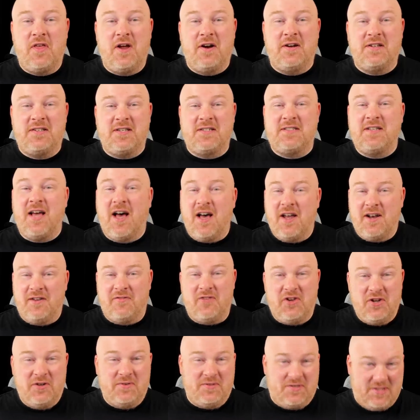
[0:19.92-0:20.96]
So there is a ton
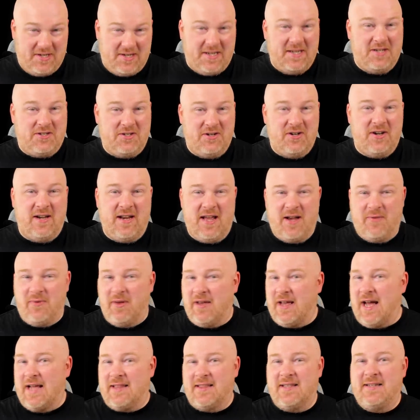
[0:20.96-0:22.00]
of news to get to today.
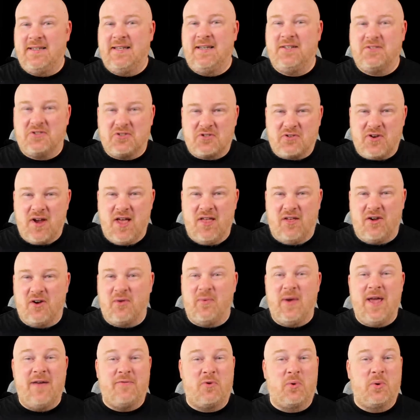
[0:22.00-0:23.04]
We got the teaser trailer,
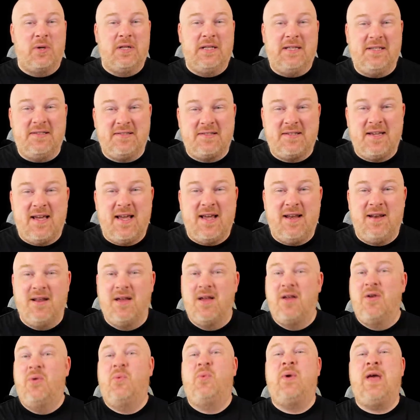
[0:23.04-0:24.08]
we have a release date,
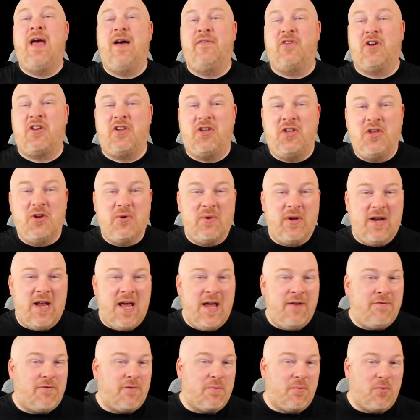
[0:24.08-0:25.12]
we have a
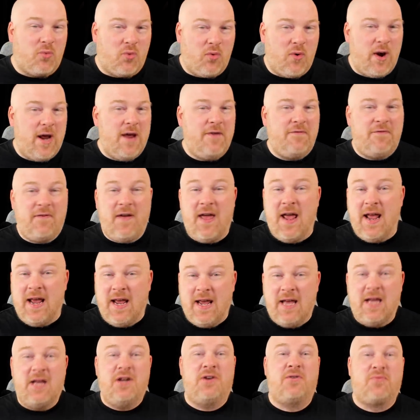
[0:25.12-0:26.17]
Q&A from Rafe
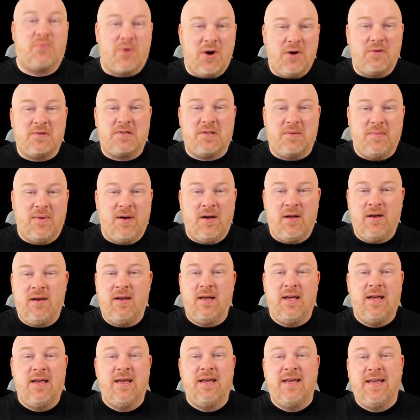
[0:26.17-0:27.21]
and Rosamund.
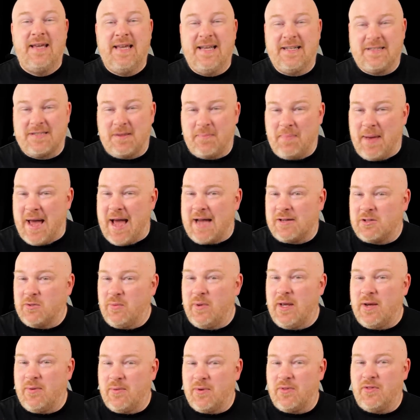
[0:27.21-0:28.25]
It's a packed
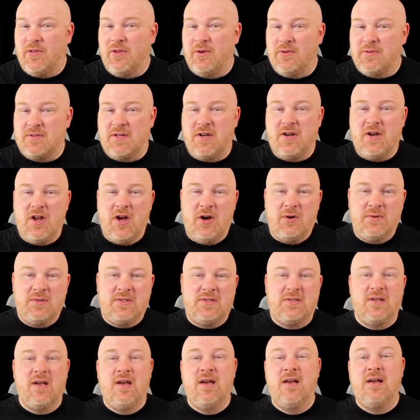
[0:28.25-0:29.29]
week with news and
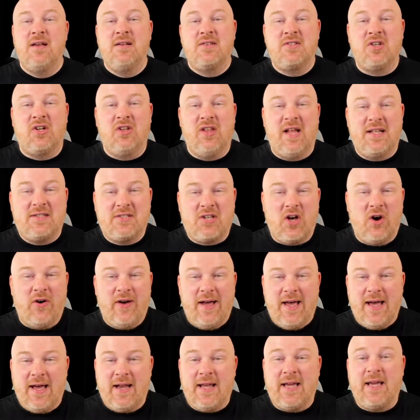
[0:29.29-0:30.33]
notes. So let's go
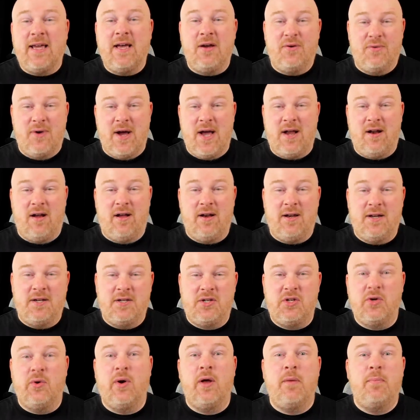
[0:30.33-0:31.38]
ahead and get right on
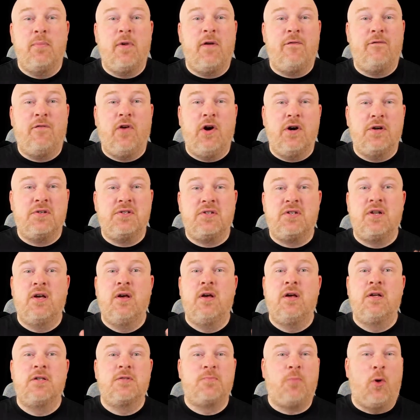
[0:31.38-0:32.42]
into it. But first,
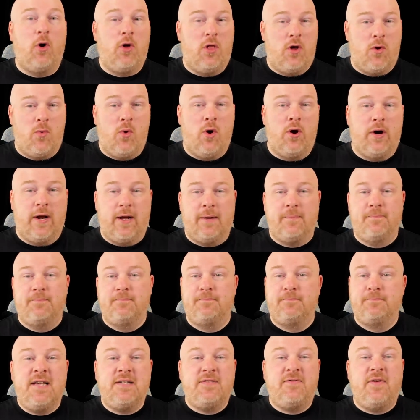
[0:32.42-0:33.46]
spoiler warning.
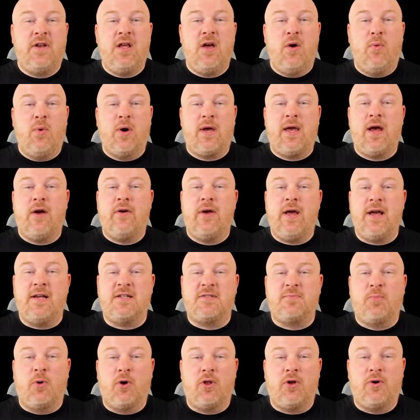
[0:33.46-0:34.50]
Today's video will carry a
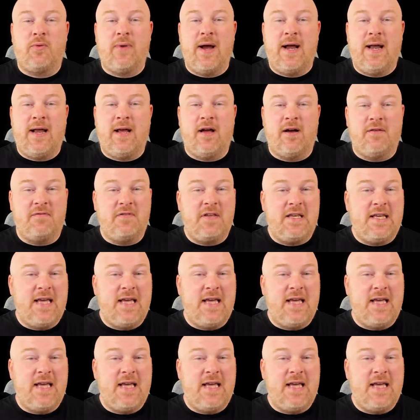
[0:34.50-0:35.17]
spoiler rating